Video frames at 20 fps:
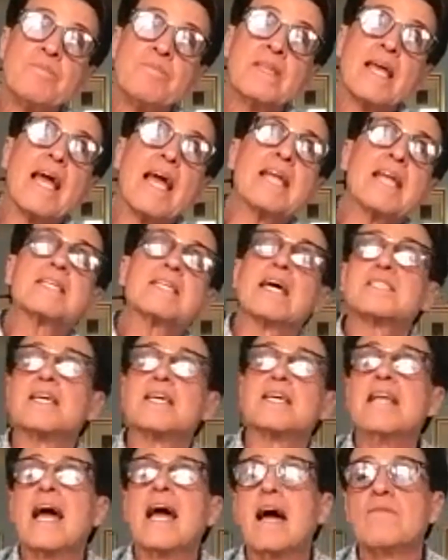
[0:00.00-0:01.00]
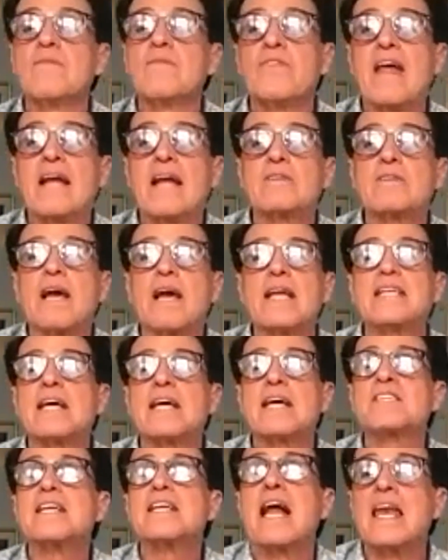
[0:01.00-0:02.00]
it doesn't have that, it
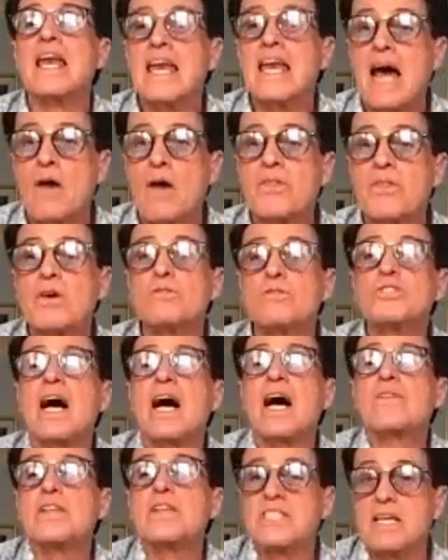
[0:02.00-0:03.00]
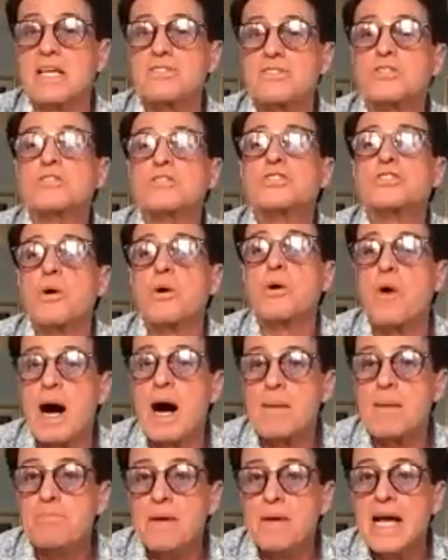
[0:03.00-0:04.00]
doesn't allow those other cells to show up
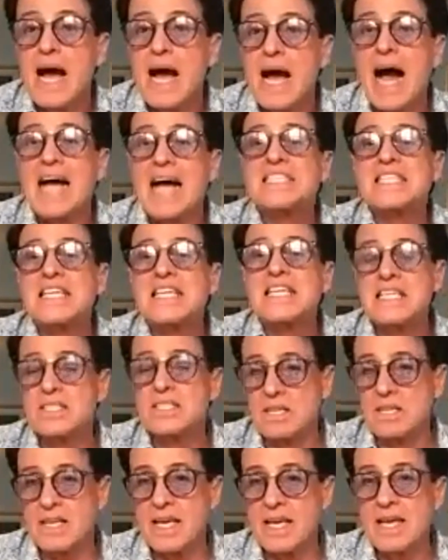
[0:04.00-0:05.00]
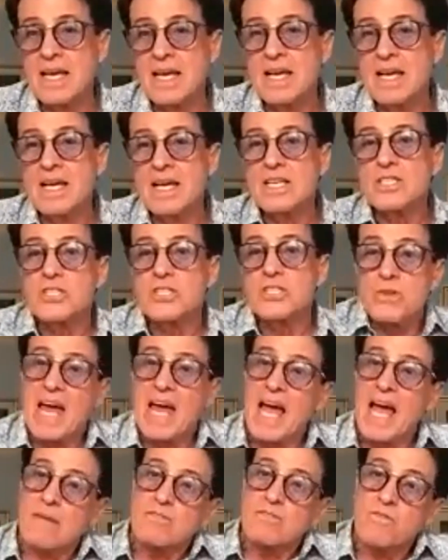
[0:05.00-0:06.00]
as easily. So they
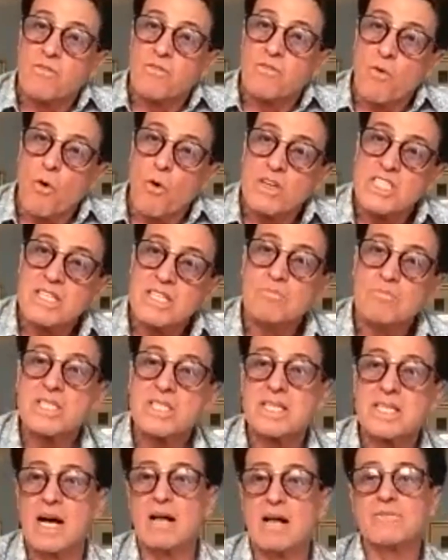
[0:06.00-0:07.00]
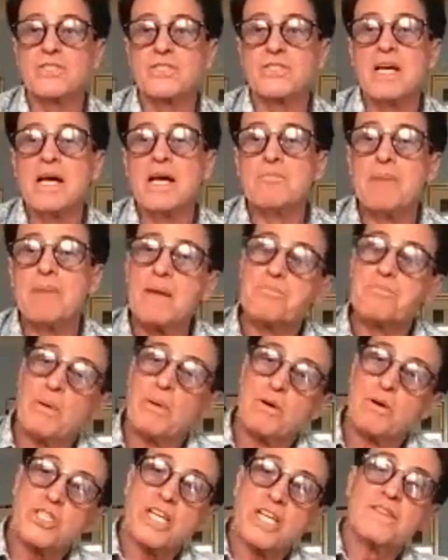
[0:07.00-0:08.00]
have to force themselves by
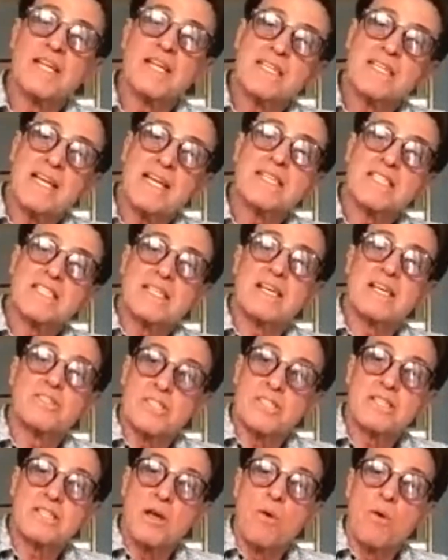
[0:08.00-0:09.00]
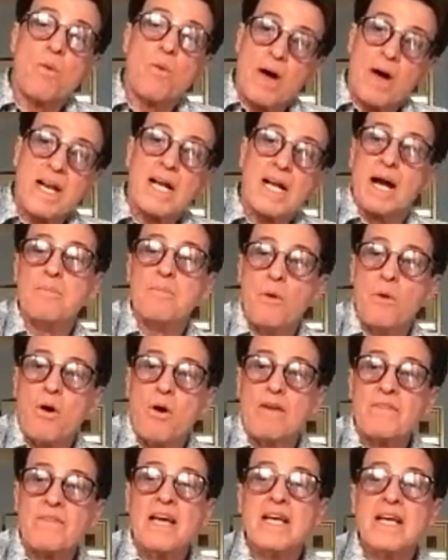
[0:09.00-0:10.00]
pushing the dead cells that don't want to come off.
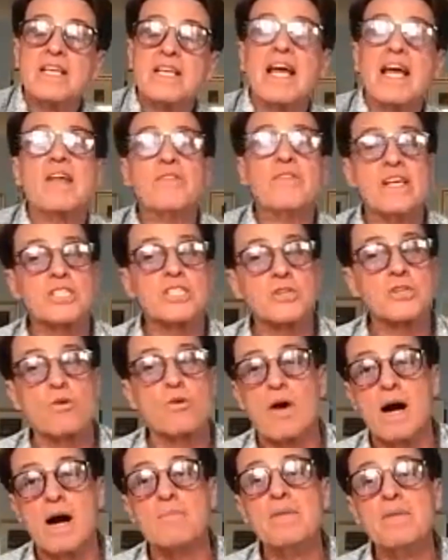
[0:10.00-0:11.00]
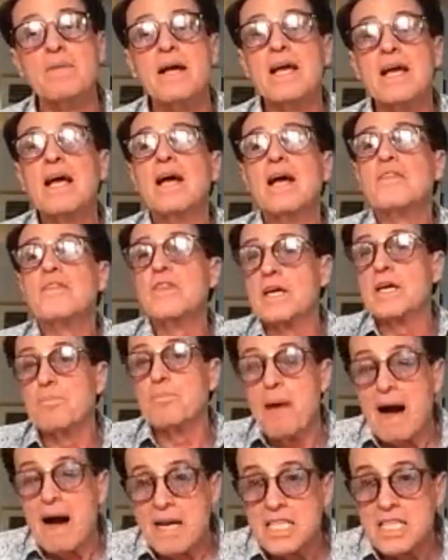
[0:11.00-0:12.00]
And the scrub, the
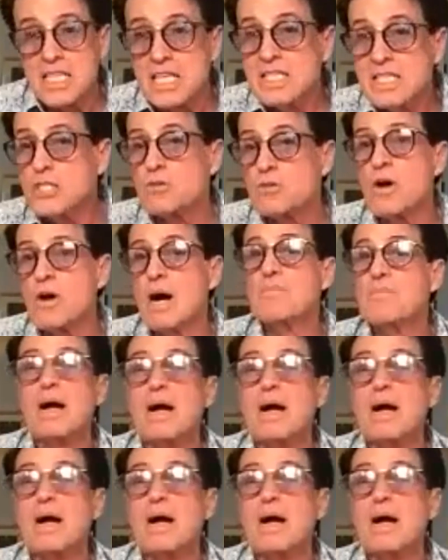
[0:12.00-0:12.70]
polishing scrub,